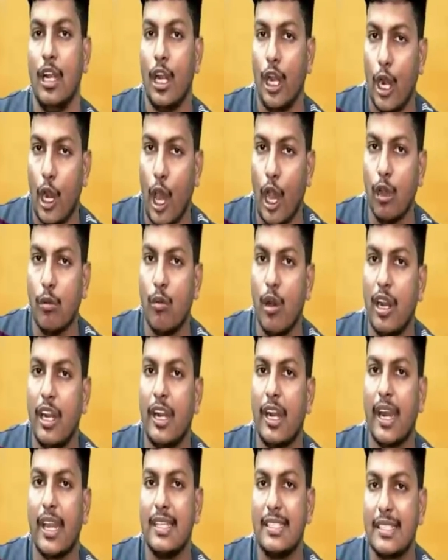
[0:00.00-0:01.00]
Log
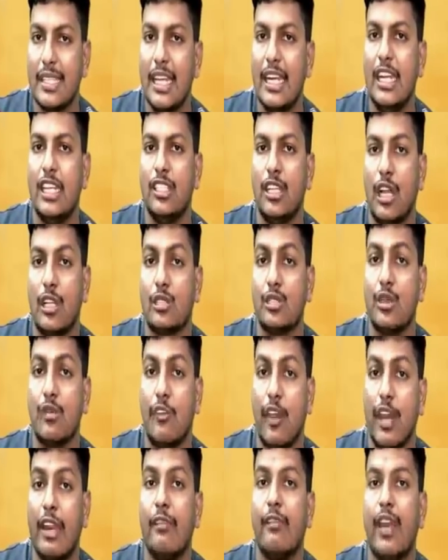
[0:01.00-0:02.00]
monitoring skill is also
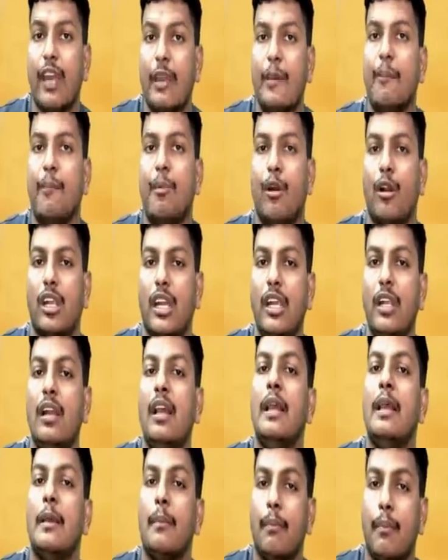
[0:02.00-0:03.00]
very, very important
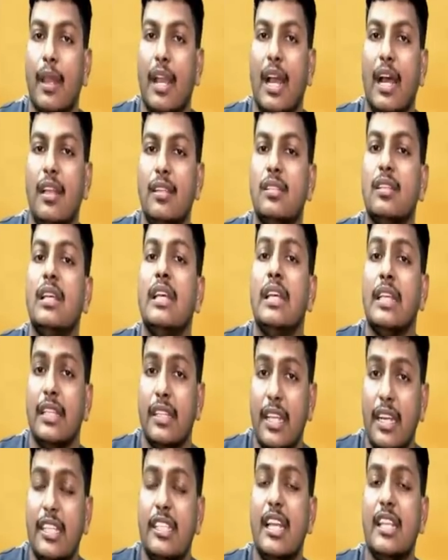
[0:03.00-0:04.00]
because
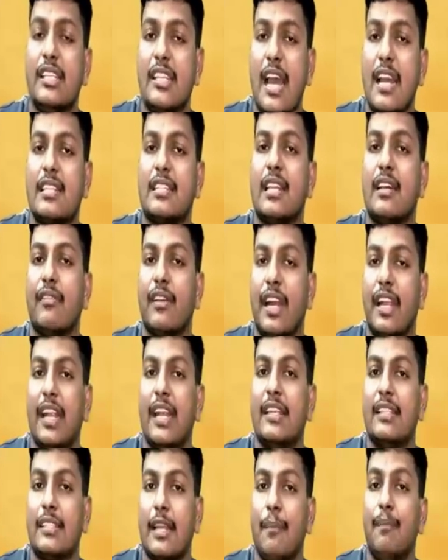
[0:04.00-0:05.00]
there is a chance of
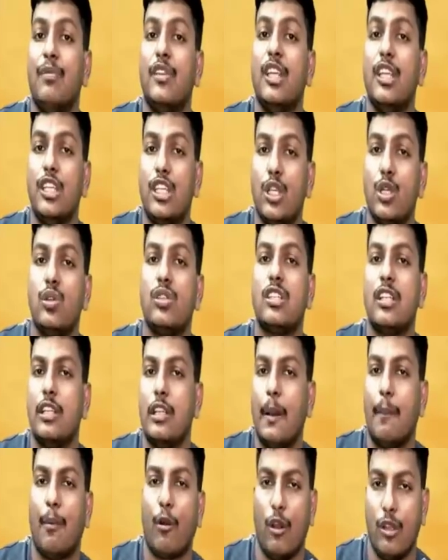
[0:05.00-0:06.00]
getting some issues in
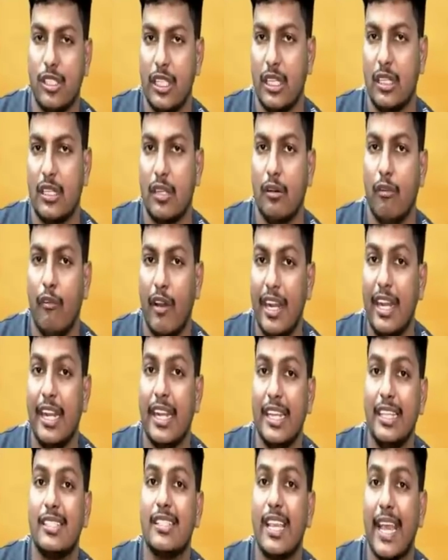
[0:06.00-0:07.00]
the project when it
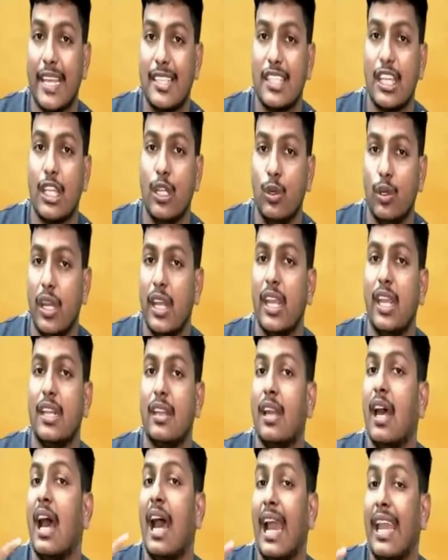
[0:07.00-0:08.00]
is executing in
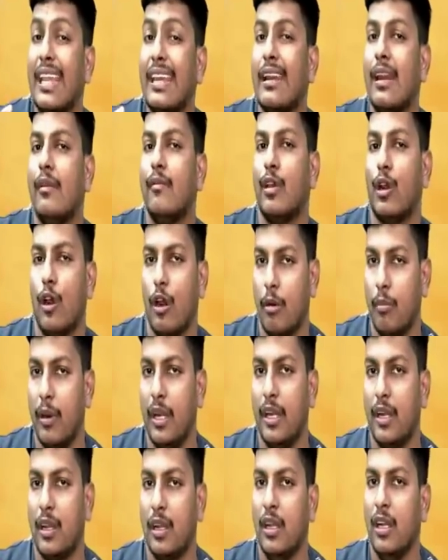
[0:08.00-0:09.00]
the higher
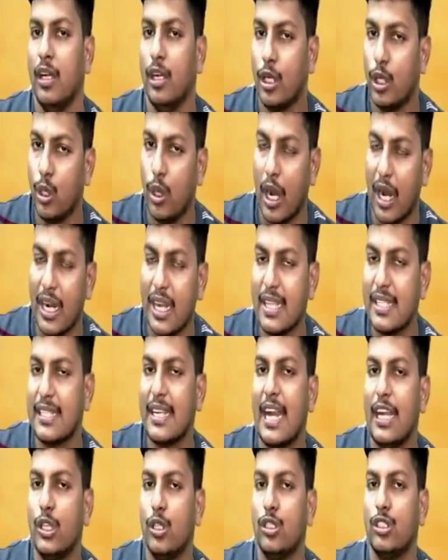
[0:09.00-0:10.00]
environment. To
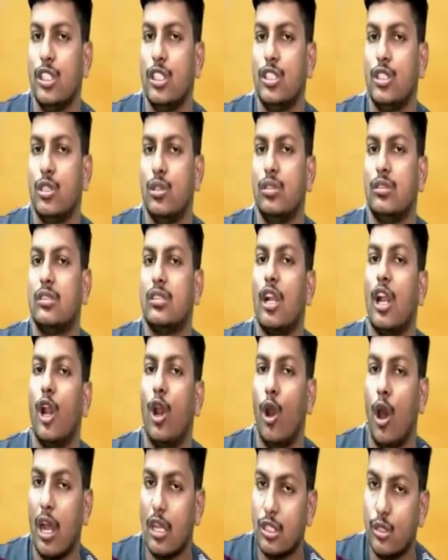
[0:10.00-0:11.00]
understand those issues,
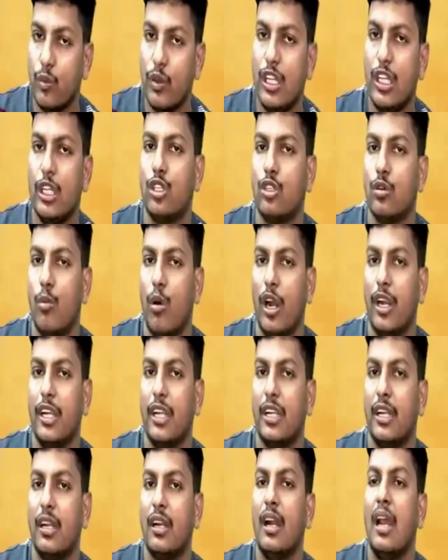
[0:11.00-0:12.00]
logs we need to
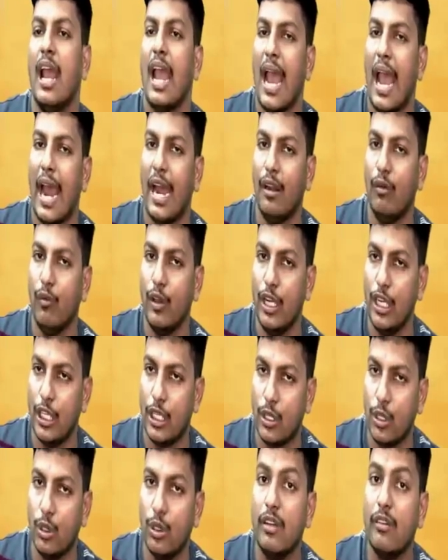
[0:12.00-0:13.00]
monitor and we need
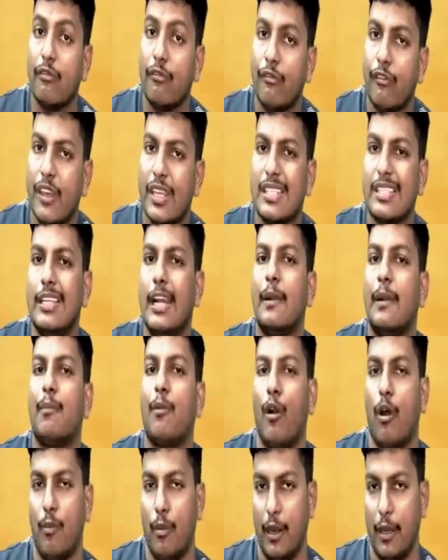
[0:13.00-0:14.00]
to fix that
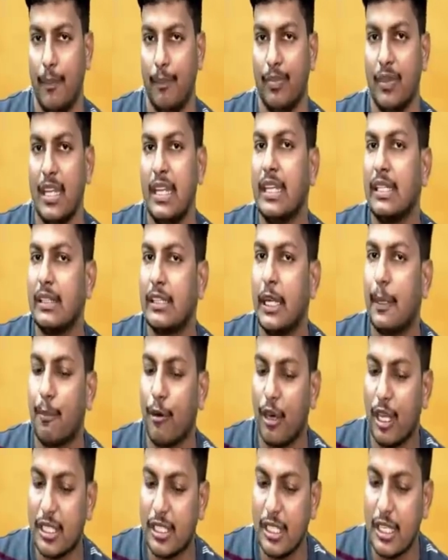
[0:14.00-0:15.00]
problem. The
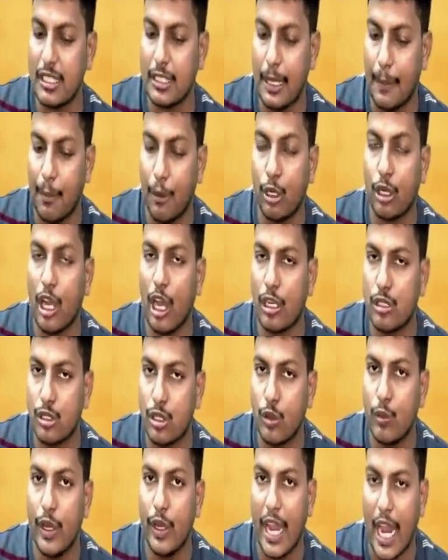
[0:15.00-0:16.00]
production support
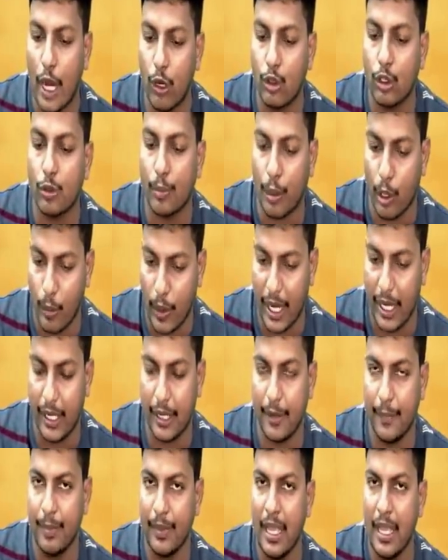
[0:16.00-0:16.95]
also we have to provide.